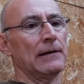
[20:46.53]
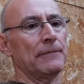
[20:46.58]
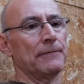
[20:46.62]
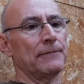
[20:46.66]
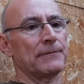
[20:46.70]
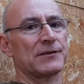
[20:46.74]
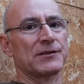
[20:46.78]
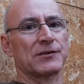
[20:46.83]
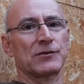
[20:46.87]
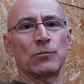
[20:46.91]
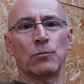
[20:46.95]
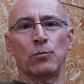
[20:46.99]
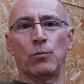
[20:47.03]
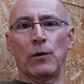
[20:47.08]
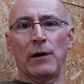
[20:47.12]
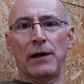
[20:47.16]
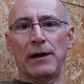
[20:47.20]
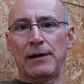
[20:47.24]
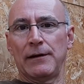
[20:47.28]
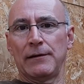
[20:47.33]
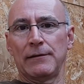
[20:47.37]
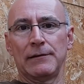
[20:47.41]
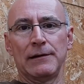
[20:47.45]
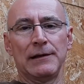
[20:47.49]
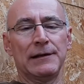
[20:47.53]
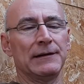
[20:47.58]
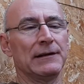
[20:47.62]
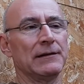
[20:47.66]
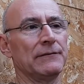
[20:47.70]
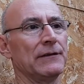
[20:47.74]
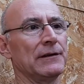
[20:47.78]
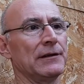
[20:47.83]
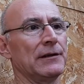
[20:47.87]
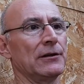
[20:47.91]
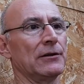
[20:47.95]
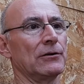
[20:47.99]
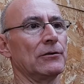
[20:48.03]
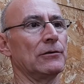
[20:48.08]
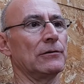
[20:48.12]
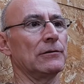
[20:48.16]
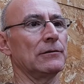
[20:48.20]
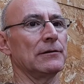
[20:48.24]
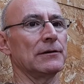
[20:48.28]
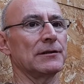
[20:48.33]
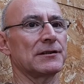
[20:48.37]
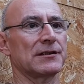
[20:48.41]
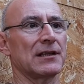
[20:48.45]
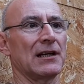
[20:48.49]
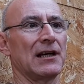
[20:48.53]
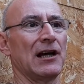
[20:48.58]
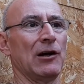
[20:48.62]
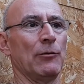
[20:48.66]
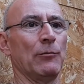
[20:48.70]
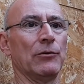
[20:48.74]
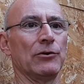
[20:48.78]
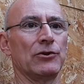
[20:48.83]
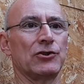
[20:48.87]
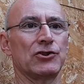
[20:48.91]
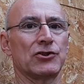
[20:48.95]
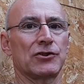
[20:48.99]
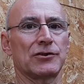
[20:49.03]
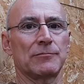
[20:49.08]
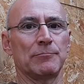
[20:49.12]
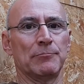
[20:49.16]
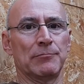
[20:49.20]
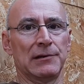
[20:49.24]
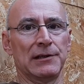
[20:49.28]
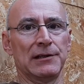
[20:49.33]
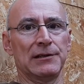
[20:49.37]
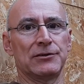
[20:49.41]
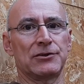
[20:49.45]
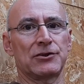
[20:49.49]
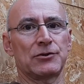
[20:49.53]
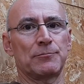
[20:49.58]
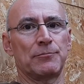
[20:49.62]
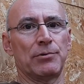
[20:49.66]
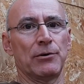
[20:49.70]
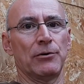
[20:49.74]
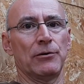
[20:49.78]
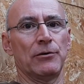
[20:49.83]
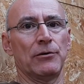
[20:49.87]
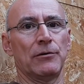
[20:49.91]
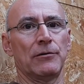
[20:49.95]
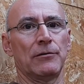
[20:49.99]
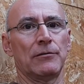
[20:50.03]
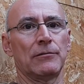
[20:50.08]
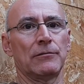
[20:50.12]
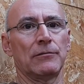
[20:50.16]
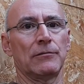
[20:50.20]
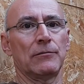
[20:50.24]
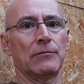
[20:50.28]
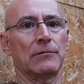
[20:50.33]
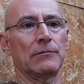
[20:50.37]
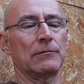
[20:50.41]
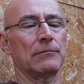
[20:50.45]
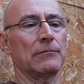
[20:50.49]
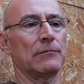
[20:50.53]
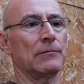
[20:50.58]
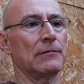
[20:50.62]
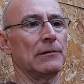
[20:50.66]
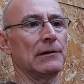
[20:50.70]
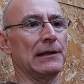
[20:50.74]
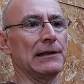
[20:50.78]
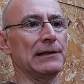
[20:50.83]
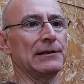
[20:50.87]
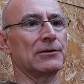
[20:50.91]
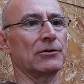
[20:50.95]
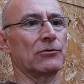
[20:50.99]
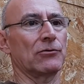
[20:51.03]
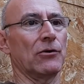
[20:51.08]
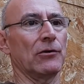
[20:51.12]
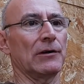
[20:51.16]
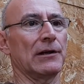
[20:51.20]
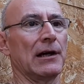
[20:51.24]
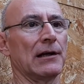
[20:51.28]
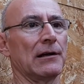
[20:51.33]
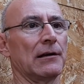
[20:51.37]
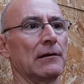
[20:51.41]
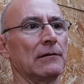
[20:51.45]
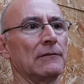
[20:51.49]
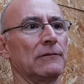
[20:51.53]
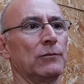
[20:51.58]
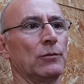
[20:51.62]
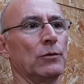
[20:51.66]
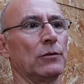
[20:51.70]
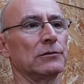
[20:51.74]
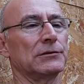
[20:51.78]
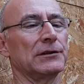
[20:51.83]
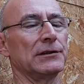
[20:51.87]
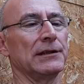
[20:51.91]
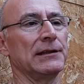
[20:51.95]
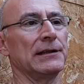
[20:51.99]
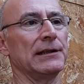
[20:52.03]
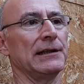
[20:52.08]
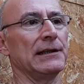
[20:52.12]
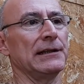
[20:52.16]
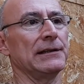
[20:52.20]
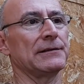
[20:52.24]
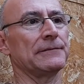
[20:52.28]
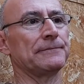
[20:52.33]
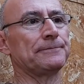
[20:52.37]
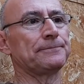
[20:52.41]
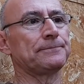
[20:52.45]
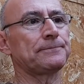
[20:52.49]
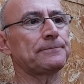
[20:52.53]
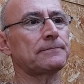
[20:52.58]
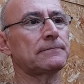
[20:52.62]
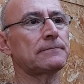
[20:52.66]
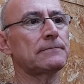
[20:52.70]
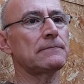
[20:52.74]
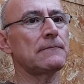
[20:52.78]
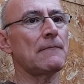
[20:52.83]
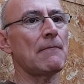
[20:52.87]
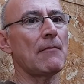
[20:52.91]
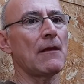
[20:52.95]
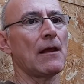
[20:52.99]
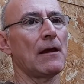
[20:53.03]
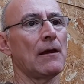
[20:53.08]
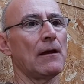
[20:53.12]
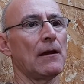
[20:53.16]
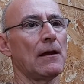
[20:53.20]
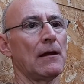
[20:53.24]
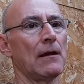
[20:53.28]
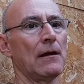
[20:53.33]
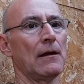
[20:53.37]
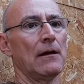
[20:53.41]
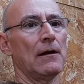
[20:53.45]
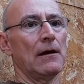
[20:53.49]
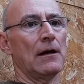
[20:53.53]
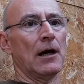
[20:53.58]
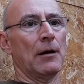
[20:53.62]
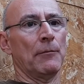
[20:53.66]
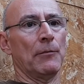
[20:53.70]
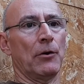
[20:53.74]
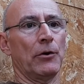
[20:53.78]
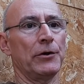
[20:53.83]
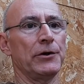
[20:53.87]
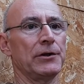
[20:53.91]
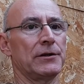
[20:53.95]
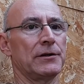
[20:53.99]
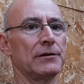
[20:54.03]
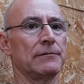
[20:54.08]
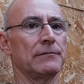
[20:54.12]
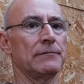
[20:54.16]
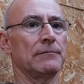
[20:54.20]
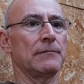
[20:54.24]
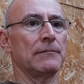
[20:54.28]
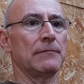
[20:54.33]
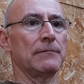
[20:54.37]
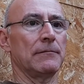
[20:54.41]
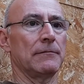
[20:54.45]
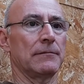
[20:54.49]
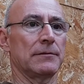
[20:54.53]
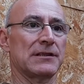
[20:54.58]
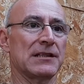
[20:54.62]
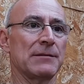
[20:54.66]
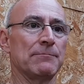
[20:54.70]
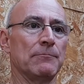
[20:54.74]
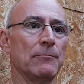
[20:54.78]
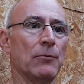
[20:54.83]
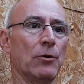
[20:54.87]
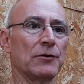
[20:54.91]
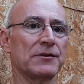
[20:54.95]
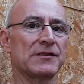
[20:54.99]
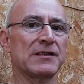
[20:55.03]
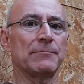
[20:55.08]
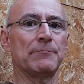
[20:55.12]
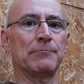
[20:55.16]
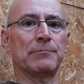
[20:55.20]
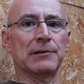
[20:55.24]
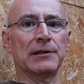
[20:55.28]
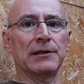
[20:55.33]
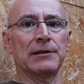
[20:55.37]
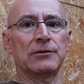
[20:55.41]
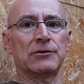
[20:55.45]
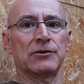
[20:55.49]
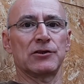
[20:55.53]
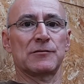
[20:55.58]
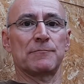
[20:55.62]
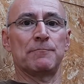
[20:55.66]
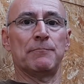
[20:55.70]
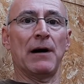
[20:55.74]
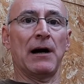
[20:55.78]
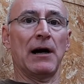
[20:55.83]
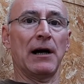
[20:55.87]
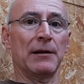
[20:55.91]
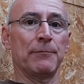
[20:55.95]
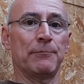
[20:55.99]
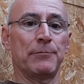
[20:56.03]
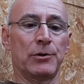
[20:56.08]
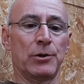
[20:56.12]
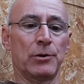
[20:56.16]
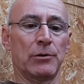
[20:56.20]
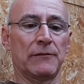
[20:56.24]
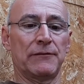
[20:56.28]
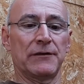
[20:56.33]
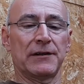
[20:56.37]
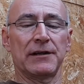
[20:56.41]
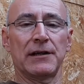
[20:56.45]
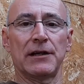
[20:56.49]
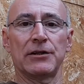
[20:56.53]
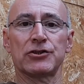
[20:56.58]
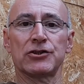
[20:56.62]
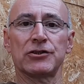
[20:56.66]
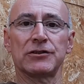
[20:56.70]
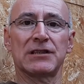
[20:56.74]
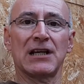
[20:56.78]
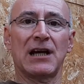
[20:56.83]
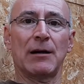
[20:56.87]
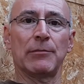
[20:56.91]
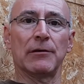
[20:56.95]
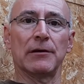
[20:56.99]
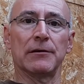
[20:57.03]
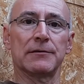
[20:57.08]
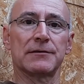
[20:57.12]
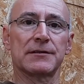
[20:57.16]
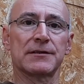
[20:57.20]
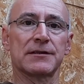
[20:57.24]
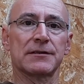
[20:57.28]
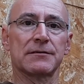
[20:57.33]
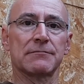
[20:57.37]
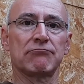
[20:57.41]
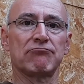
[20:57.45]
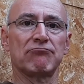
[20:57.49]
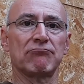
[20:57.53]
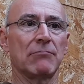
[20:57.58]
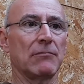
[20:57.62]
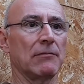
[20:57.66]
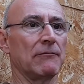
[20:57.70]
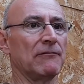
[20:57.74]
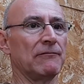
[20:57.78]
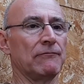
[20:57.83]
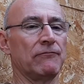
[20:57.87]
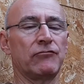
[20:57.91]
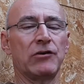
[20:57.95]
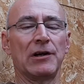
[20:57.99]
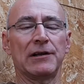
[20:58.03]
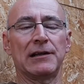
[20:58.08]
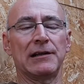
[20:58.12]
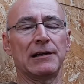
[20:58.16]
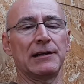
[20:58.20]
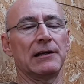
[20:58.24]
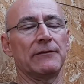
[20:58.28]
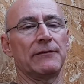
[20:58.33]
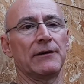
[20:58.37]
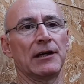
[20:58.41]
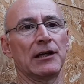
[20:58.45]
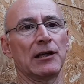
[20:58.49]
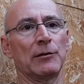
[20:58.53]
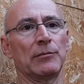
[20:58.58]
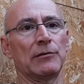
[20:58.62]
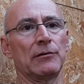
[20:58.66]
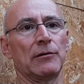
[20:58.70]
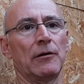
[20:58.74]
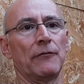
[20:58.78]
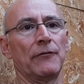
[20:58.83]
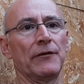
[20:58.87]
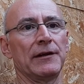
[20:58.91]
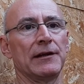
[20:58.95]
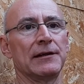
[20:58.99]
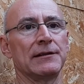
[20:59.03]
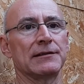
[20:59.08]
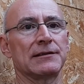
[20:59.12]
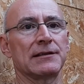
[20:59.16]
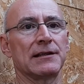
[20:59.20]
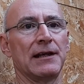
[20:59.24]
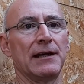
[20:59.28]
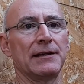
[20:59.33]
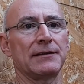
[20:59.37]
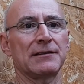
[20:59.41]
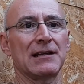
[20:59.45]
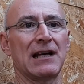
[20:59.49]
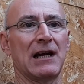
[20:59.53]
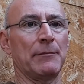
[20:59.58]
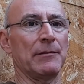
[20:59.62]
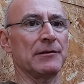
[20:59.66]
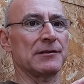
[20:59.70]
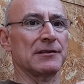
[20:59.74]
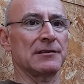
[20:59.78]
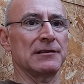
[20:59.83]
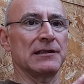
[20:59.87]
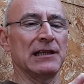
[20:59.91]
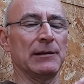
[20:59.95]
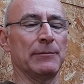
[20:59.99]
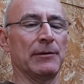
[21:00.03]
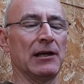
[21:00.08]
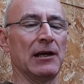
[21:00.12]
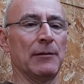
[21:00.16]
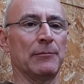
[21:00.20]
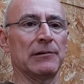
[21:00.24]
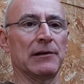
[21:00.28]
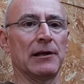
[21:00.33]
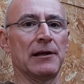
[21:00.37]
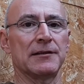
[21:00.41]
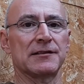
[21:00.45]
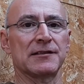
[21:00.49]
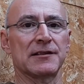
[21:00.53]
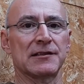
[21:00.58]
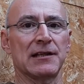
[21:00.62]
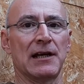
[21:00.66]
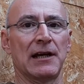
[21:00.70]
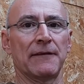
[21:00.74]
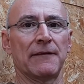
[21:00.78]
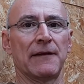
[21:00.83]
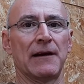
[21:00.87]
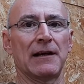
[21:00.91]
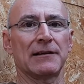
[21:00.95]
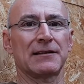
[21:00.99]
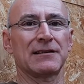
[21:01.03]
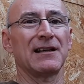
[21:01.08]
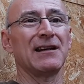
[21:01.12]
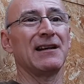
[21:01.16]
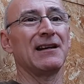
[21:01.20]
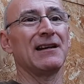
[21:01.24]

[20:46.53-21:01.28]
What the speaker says: somewhere in the video as to how much bleach per litre or gallon of water you need. Or you can more simply just buy purification tablets, readily available on the internet, Amazon, eBay, places like that.